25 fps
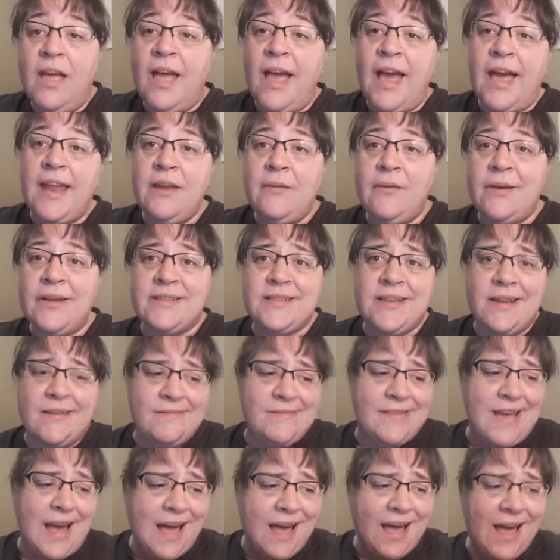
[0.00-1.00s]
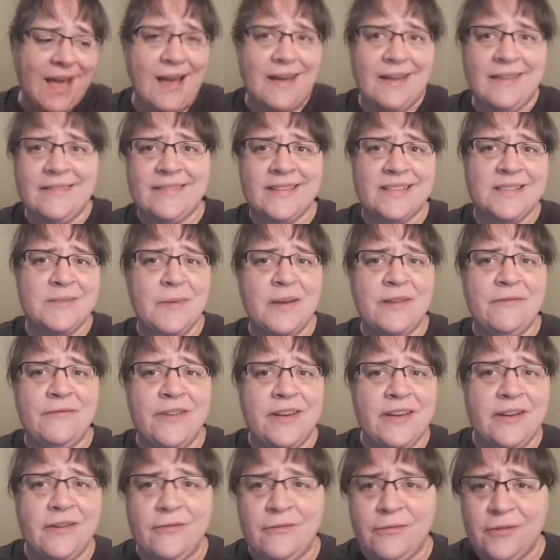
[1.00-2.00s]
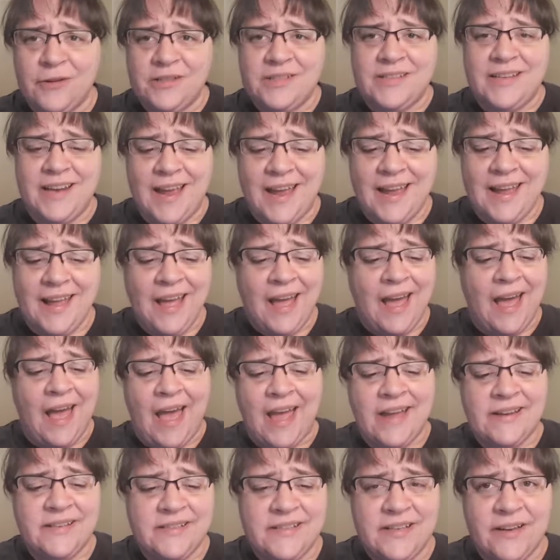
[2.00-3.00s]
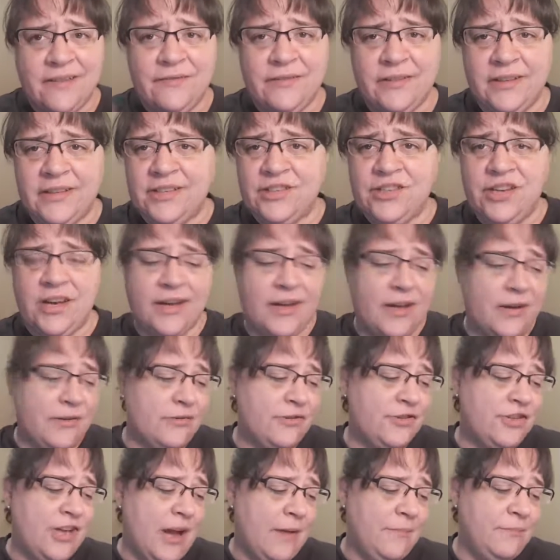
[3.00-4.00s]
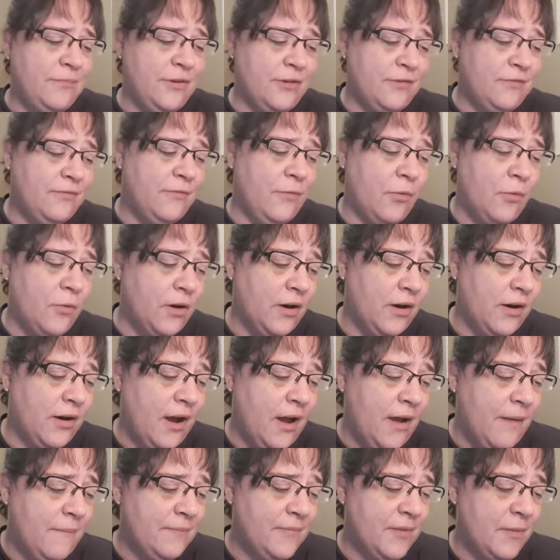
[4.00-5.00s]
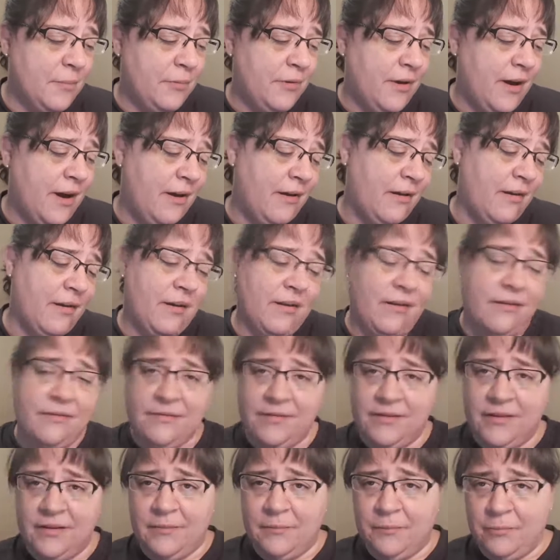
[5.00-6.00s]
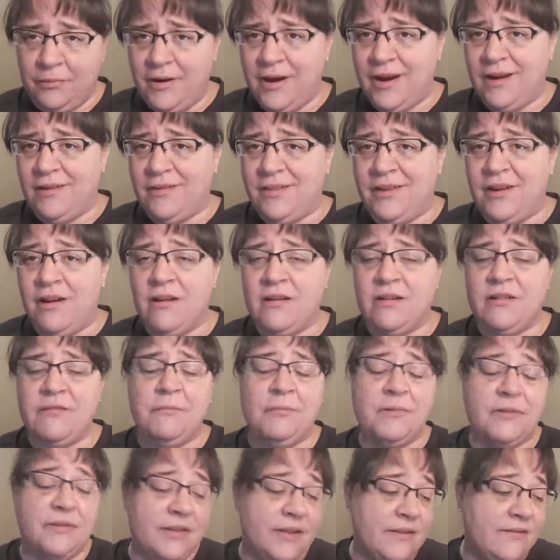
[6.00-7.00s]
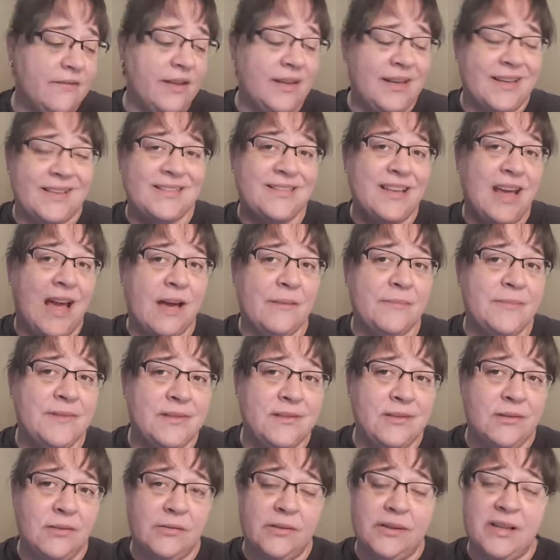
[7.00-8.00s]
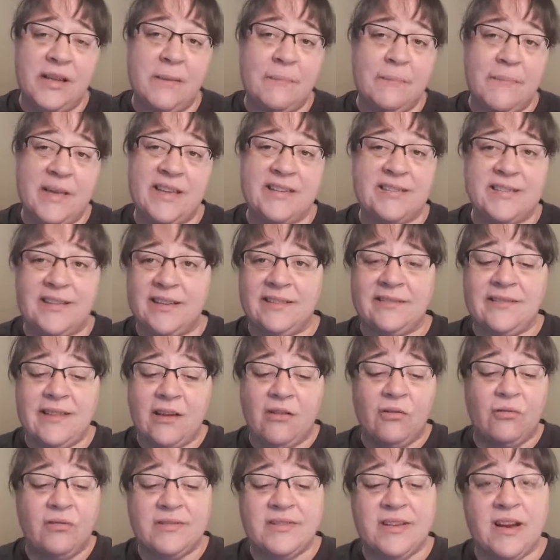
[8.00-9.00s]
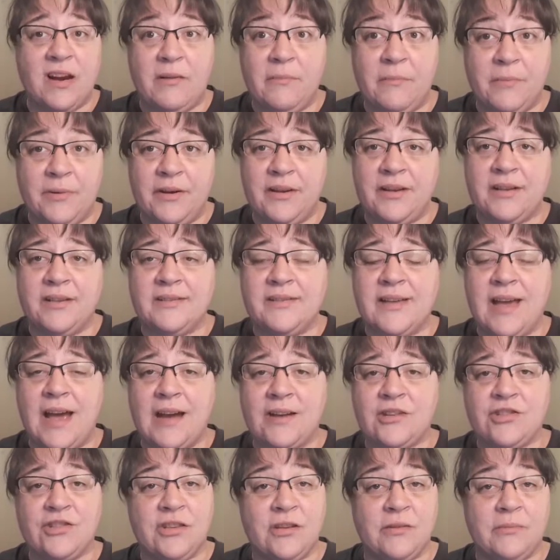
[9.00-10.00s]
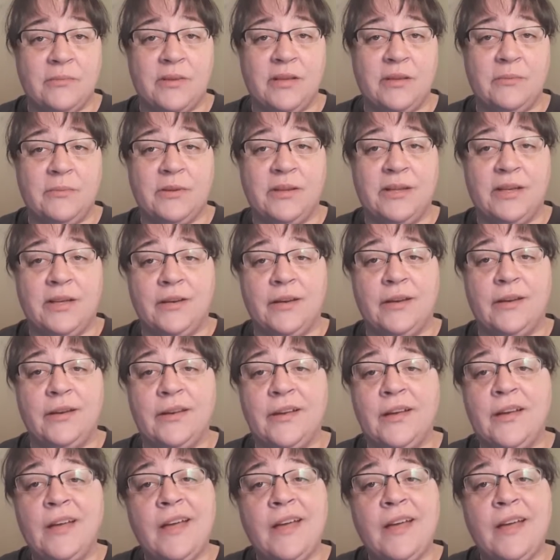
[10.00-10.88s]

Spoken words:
Anyways, yeah, that's my video for today. And definitely check out chapter 4, the prayer, the art of believing. It's absolutely amazing. That whole entire book is actually really, really good.